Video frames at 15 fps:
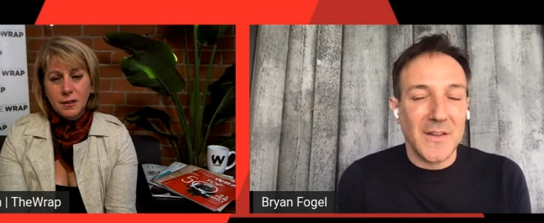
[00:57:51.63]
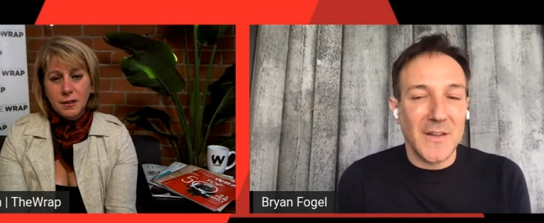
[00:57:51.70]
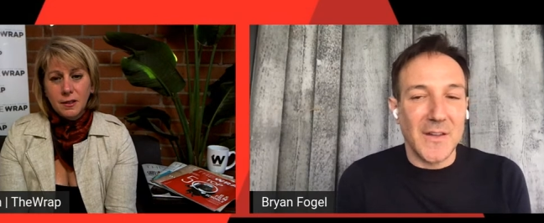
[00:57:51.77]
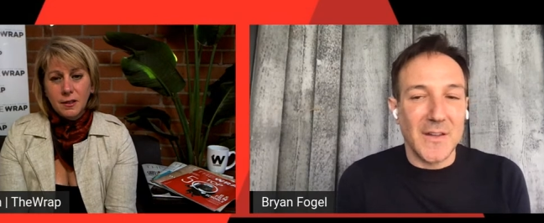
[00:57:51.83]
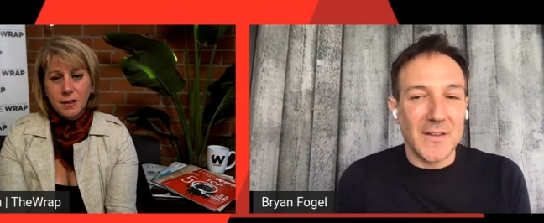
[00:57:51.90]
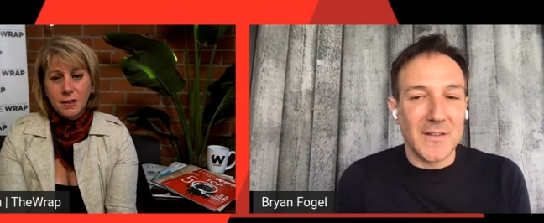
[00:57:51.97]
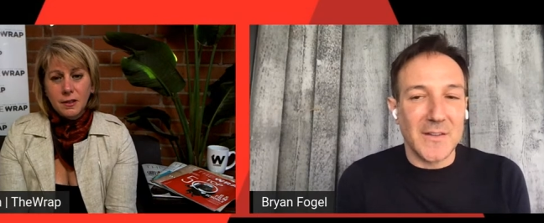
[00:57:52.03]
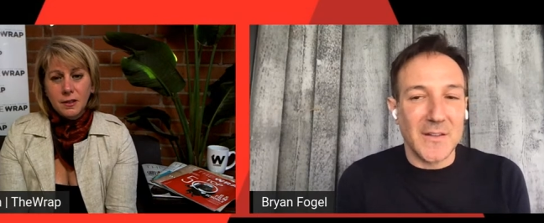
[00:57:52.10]

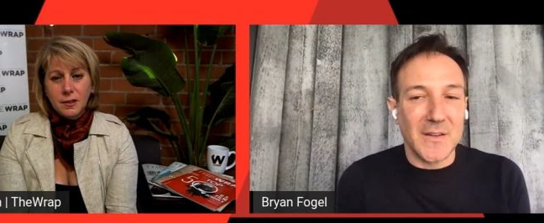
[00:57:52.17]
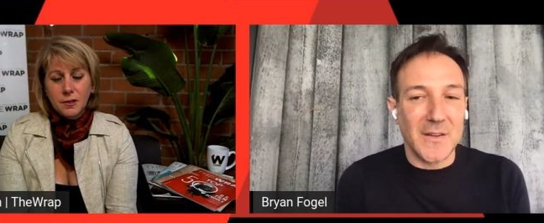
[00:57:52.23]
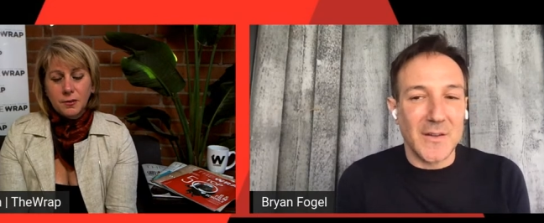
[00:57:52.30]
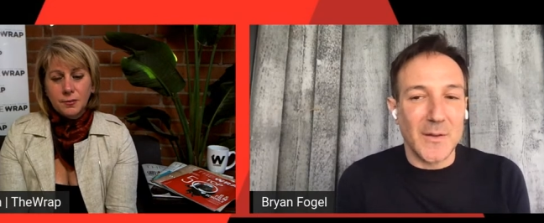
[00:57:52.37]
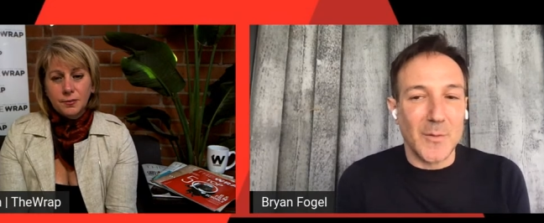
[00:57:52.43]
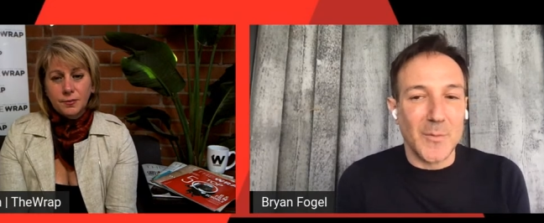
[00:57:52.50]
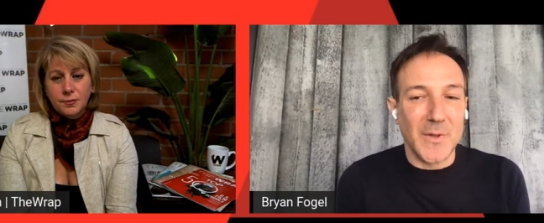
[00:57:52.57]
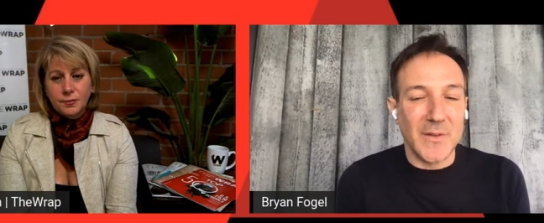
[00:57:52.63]
Speaker 1: and uh,
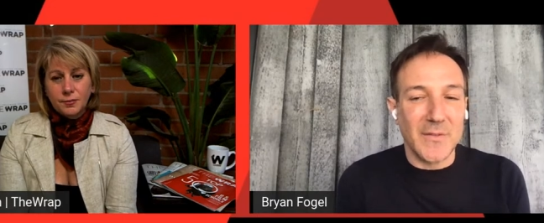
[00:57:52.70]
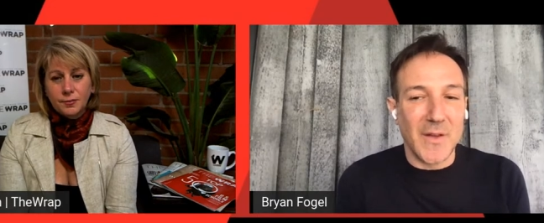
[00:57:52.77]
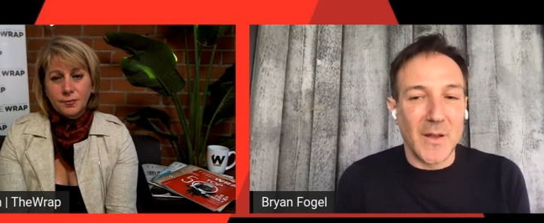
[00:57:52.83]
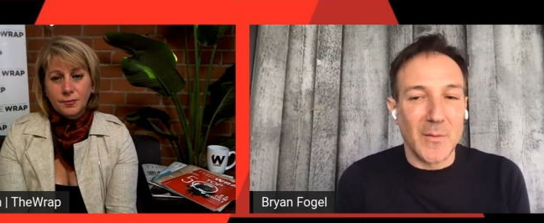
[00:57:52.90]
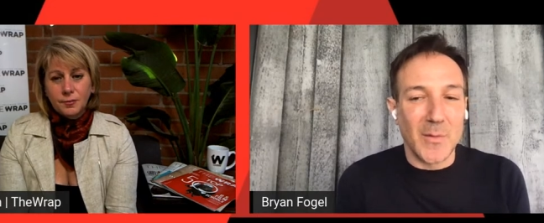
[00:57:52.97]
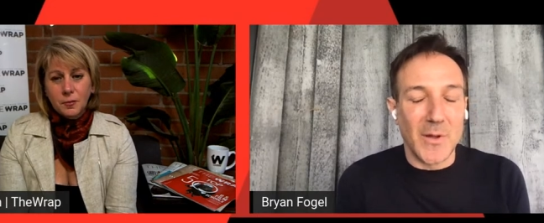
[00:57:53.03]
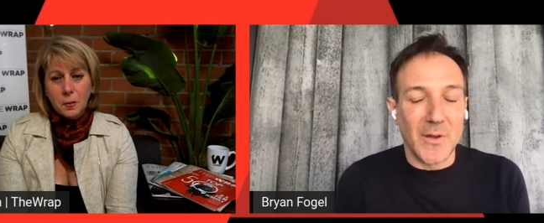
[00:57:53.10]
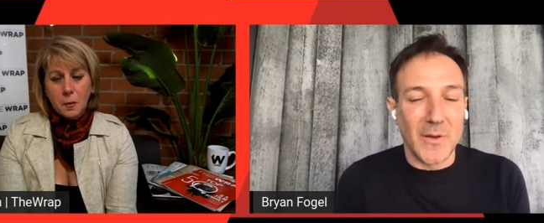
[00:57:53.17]
it'll be
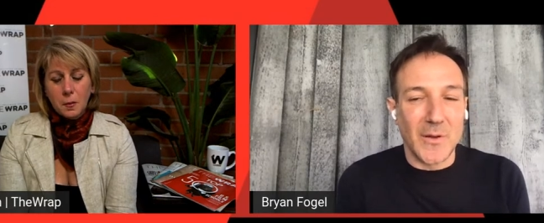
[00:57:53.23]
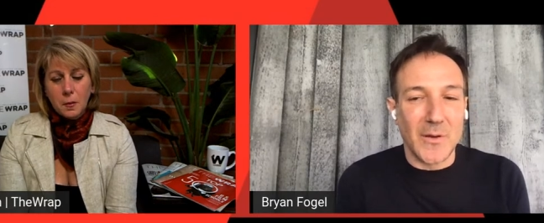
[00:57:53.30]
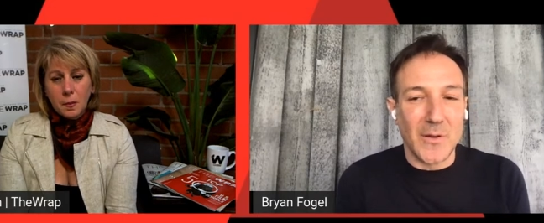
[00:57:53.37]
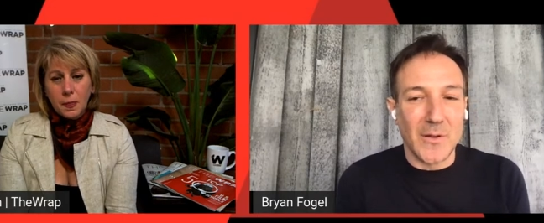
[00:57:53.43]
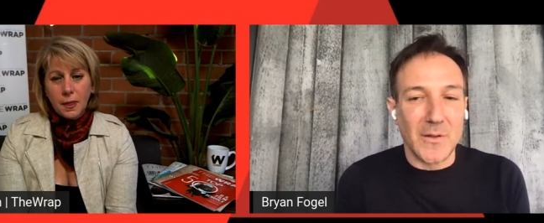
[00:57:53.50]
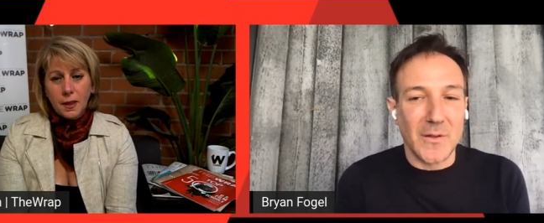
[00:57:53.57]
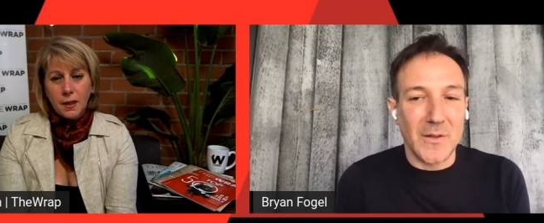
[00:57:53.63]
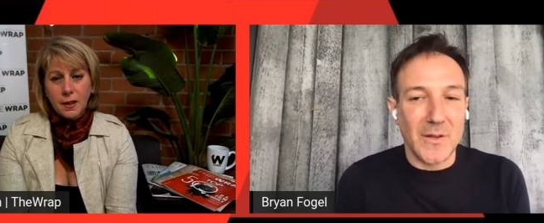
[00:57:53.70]
available on
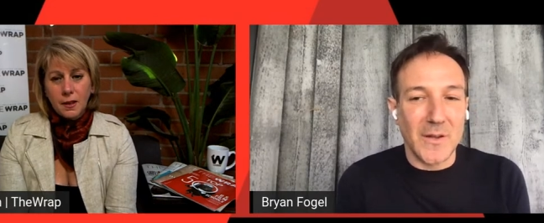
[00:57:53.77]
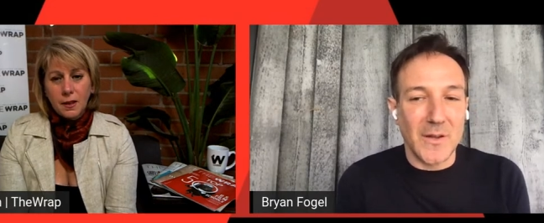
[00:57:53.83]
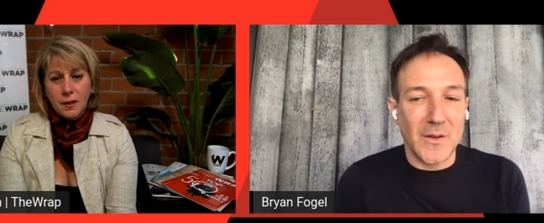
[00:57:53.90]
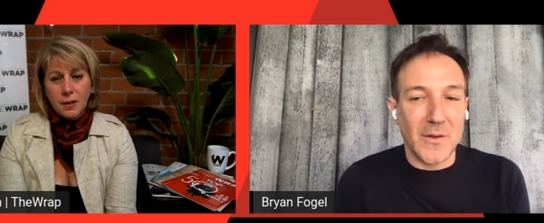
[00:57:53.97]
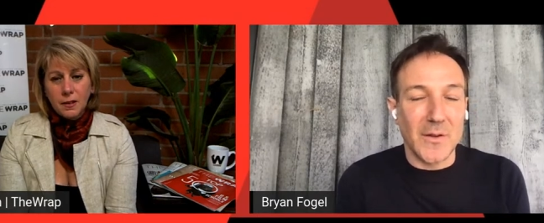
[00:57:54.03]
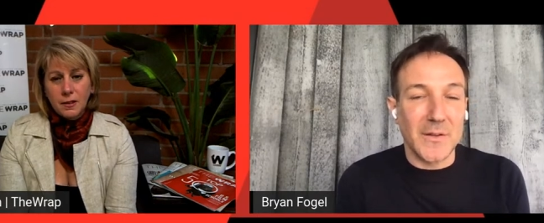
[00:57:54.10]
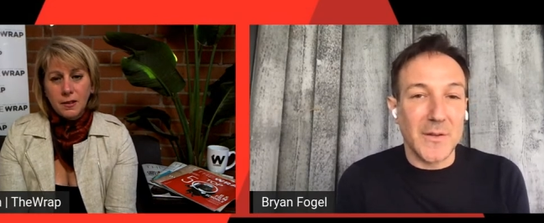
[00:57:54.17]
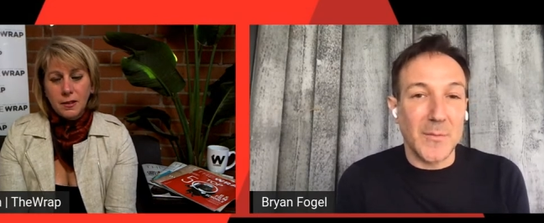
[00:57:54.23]
all uh,
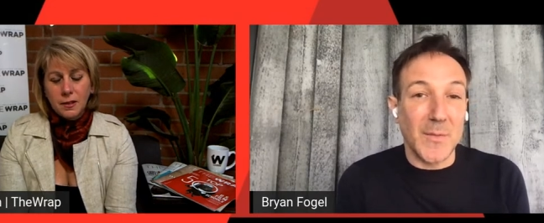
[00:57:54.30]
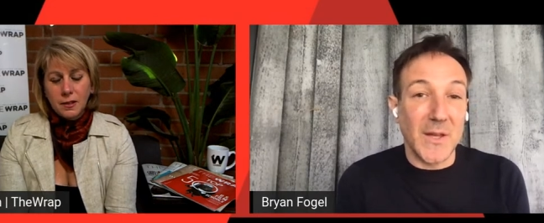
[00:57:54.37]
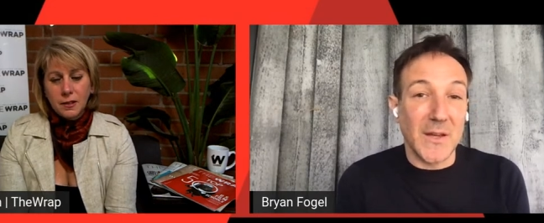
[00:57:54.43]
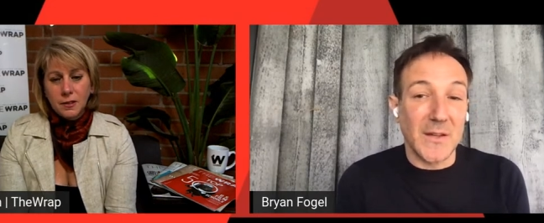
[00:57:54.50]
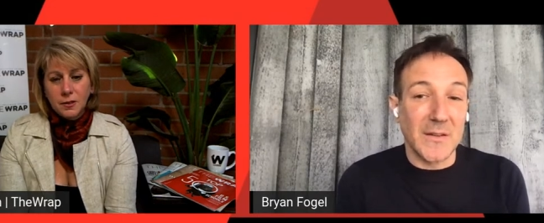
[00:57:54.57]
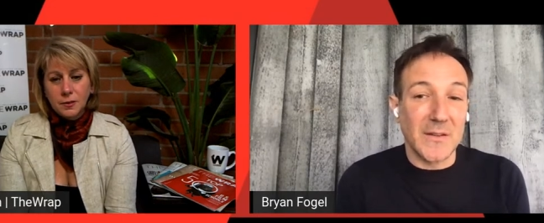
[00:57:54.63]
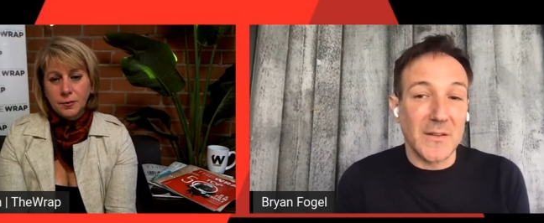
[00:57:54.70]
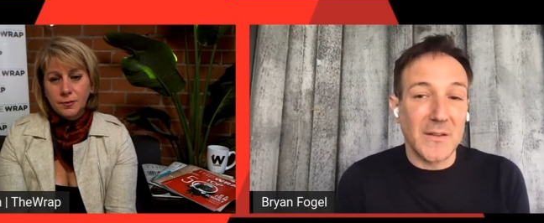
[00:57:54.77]
on
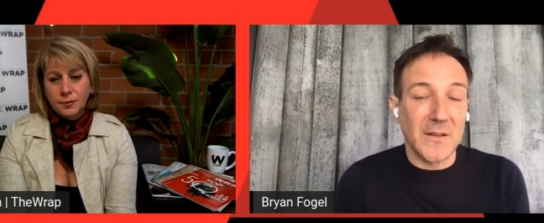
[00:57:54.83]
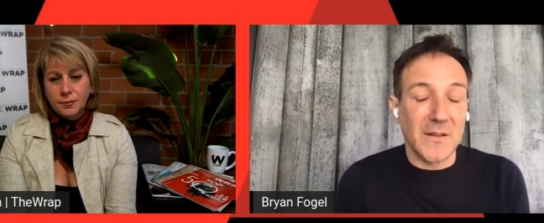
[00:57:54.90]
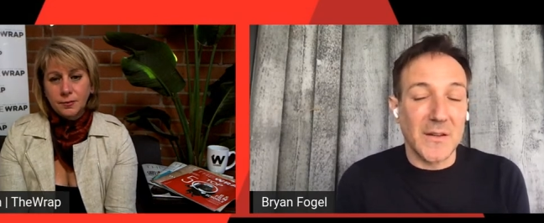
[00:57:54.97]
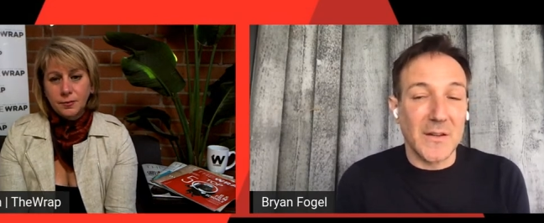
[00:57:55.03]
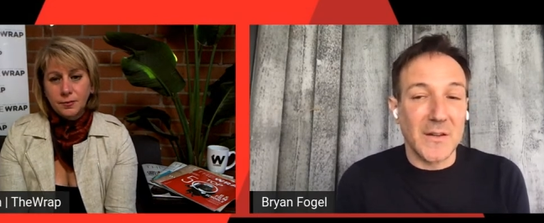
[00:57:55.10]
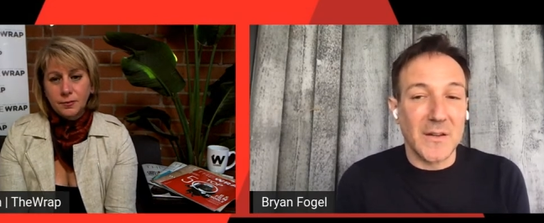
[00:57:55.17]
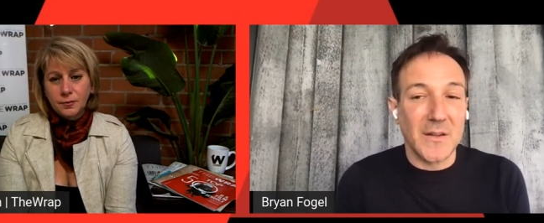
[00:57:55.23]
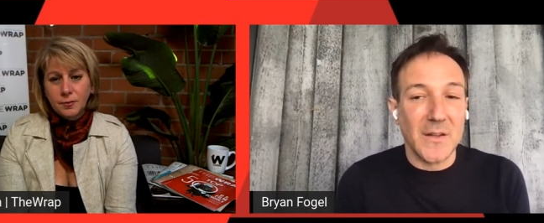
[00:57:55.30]
demand,
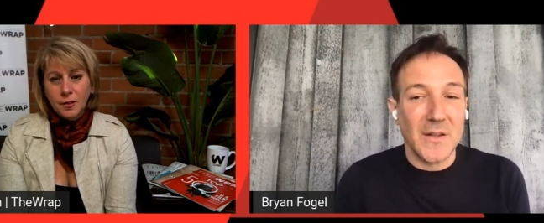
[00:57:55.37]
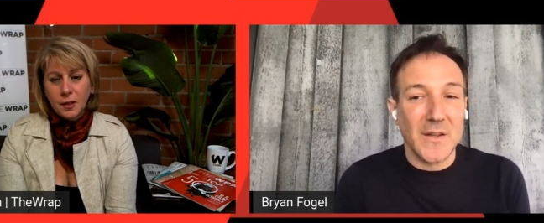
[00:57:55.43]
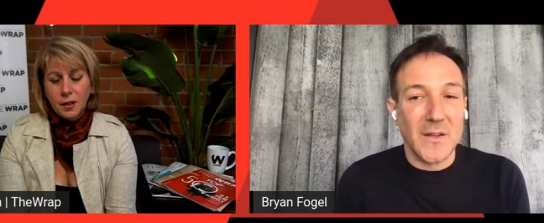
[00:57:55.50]
uh,